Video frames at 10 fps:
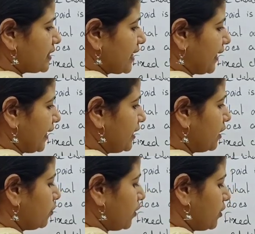Second
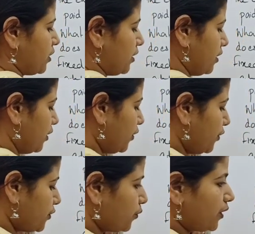equation.
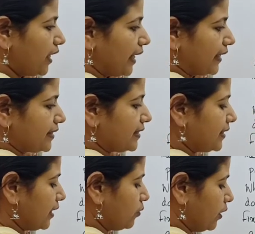So here x is
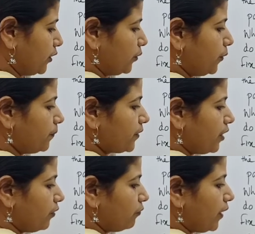equal to
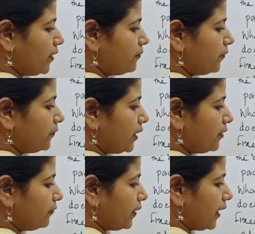
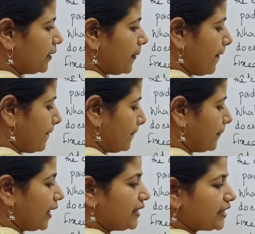155
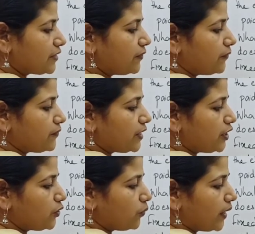minus 15
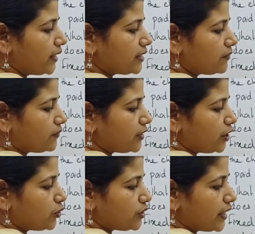into y is 15
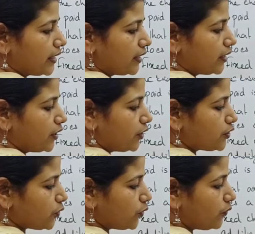into 10.
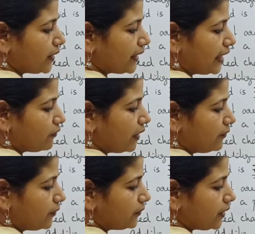So you will get
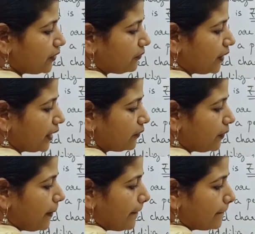155
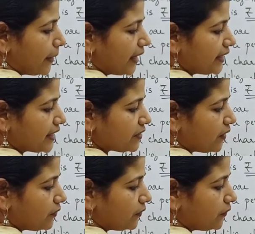minus
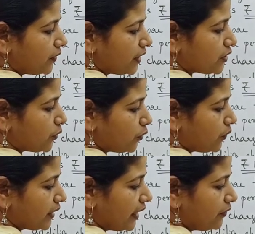150, so you
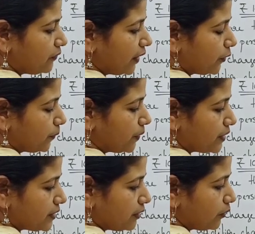will get 5
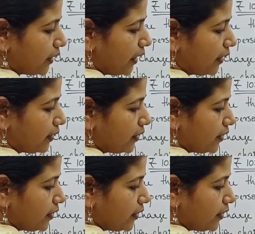rupees. Okay.